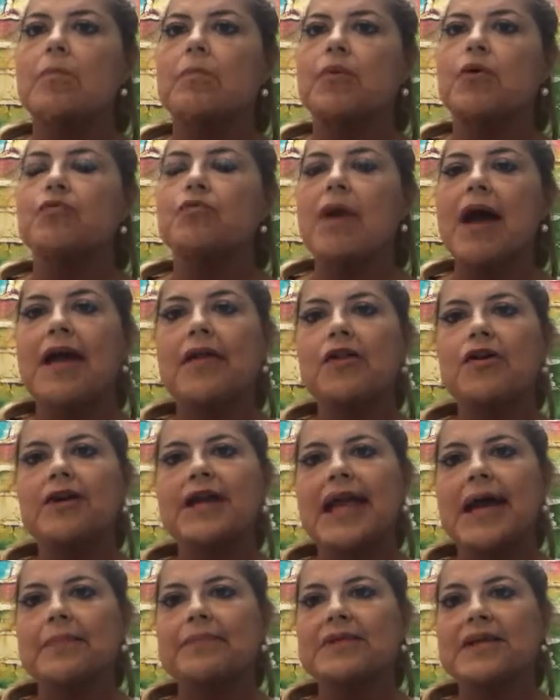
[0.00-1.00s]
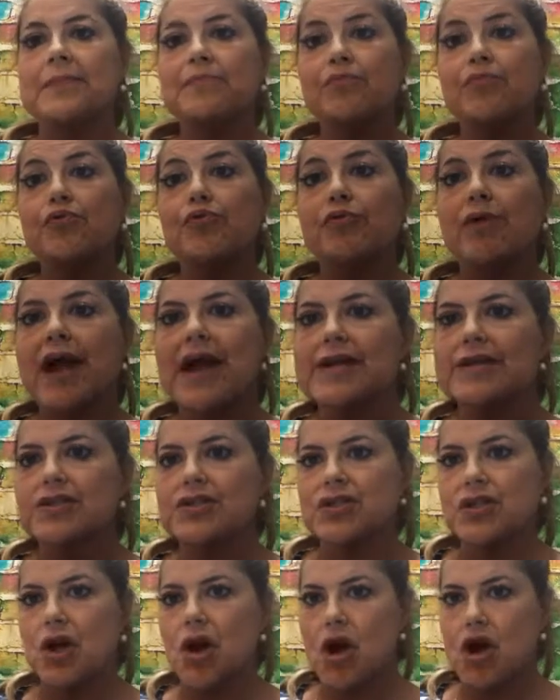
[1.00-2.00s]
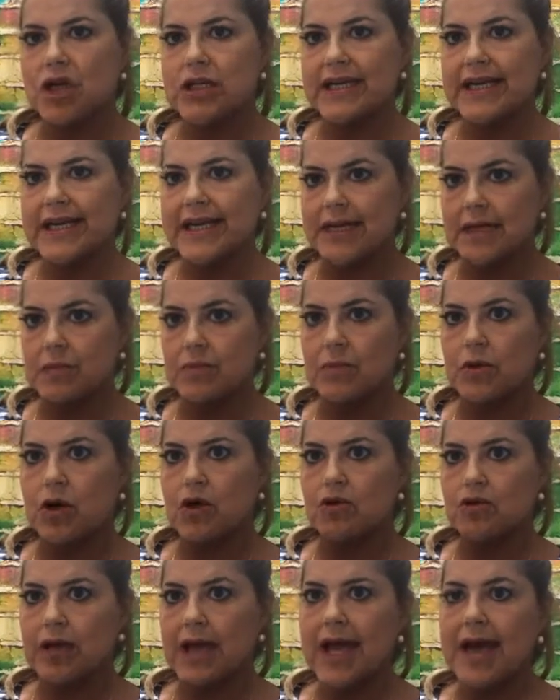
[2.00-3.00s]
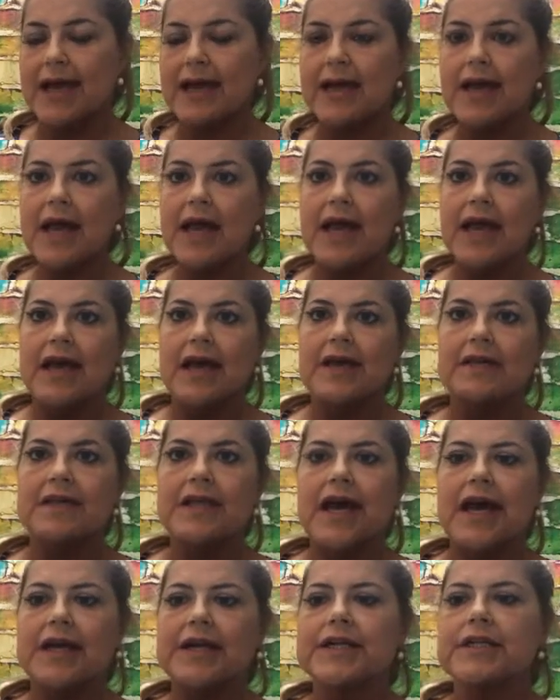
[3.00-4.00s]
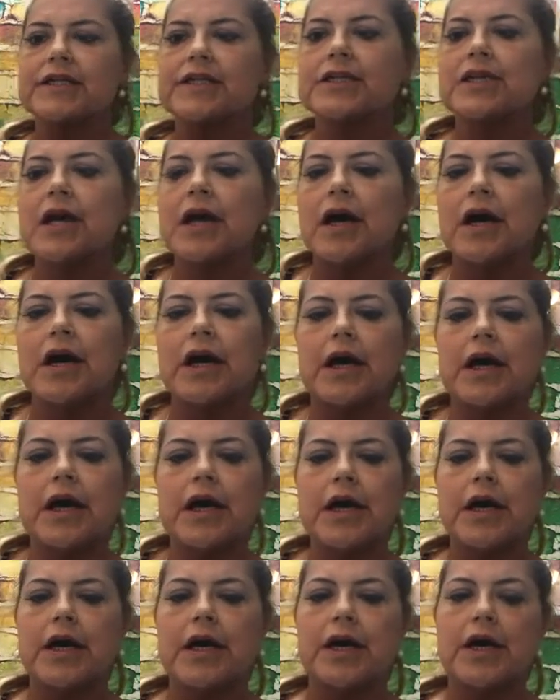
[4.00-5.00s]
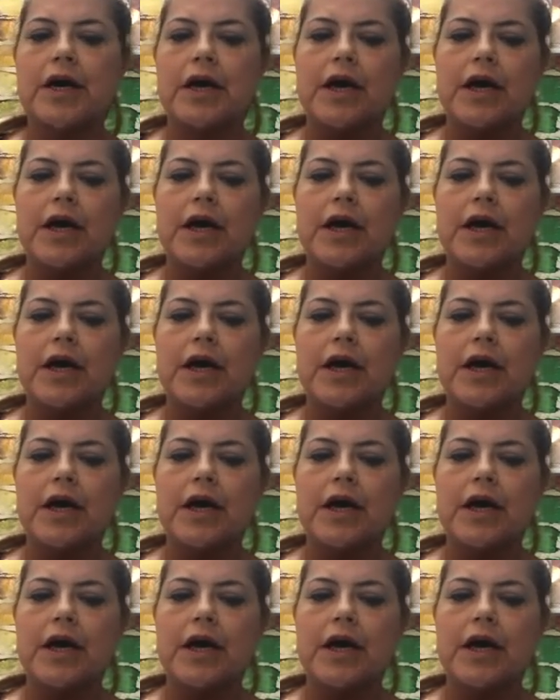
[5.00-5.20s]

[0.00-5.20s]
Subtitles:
but rather kept it pressed on him, okay? And that is a